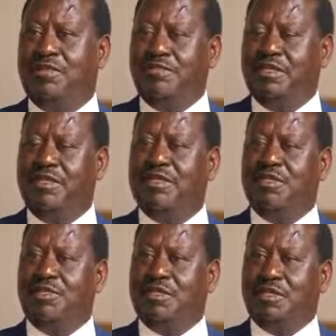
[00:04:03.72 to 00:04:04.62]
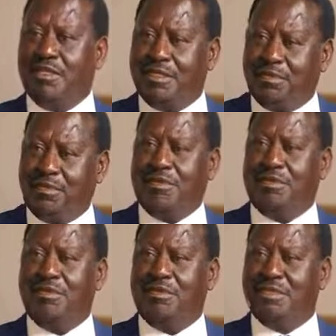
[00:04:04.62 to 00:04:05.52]
if they will get away
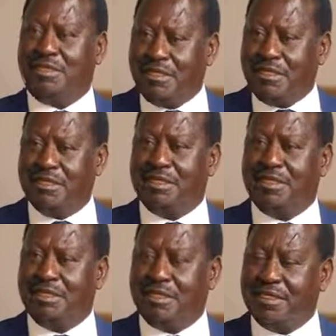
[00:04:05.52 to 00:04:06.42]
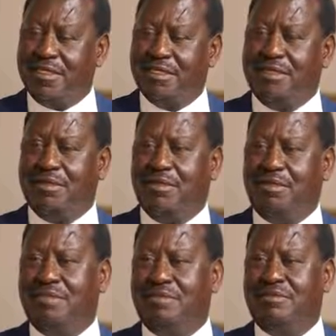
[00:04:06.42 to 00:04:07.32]
with stealing, rigging the
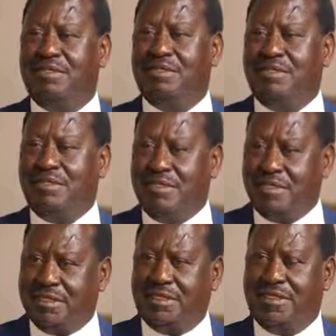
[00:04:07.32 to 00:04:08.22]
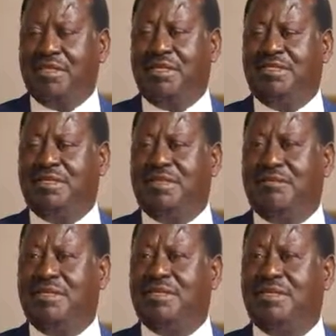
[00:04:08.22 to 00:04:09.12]
way they did this last
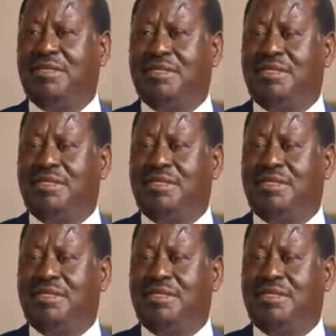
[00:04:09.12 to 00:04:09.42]
time around,